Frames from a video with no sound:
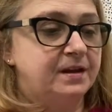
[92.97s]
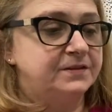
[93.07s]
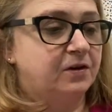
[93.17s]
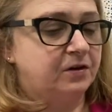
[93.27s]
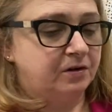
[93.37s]

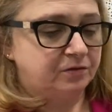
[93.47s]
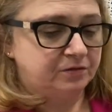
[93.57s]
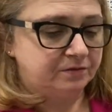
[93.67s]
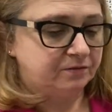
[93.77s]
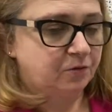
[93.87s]
got
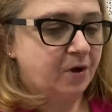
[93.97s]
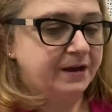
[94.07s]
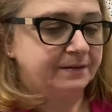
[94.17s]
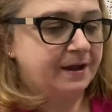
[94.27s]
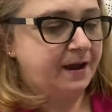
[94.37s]

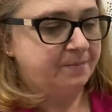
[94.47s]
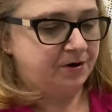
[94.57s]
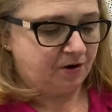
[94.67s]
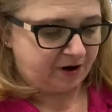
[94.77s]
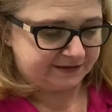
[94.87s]
quite
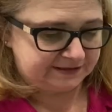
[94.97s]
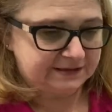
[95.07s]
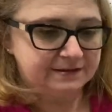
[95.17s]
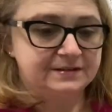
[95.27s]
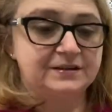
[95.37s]

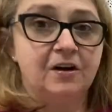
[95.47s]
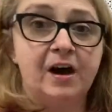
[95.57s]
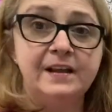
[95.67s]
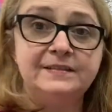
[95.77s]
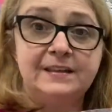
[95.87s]
nice
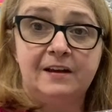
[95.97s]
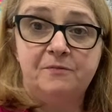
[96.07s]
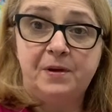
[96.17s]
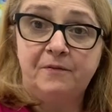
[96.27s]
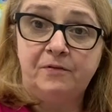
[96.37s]
sides that
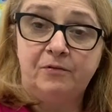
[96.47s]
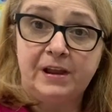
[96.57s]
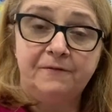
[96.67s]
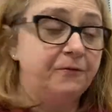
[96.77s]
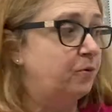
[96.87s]
have been
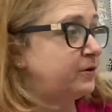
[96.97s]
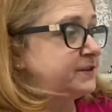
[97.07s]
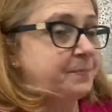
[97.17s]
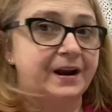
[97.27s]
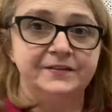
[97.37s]

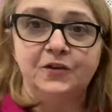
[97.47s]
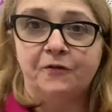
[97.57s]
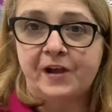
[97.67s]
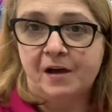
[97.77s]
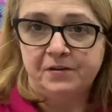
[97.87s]
reinforced, but a
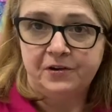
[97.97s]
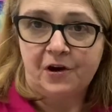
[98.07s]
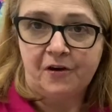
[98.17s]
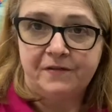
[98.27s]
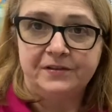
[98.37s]
soft cover to
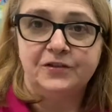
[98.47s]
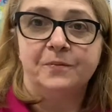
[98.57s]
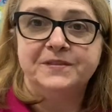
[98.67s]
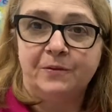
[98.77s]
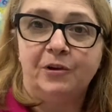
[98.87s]
go over the
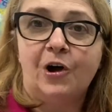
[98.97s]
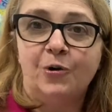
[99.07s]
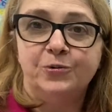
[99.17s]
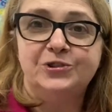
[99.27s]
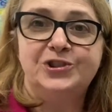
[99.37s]
top so it'll
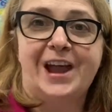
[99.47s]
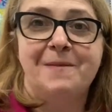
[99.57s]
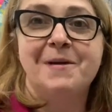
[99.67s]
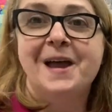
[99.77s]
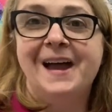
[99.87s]
hold its
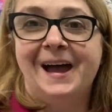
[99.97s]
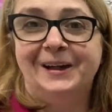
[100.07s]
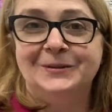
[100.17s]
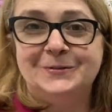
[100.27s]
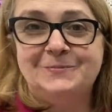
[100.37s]
shape
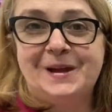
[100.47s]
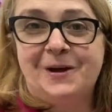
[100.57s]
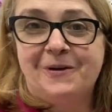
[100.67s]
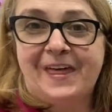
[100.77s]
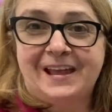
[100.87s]
a little bit
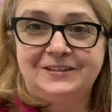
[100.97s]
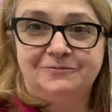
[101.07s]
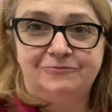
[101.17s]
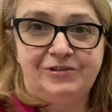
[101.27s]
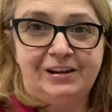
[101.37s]
better. Well, that's
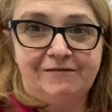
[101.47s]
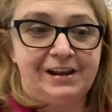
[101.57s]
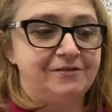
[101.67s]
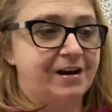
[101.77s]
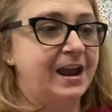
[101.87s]

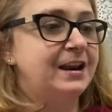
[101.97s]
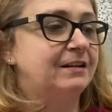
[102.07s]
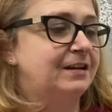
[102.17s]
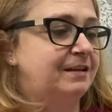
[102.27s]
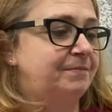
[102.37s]
really great. It'll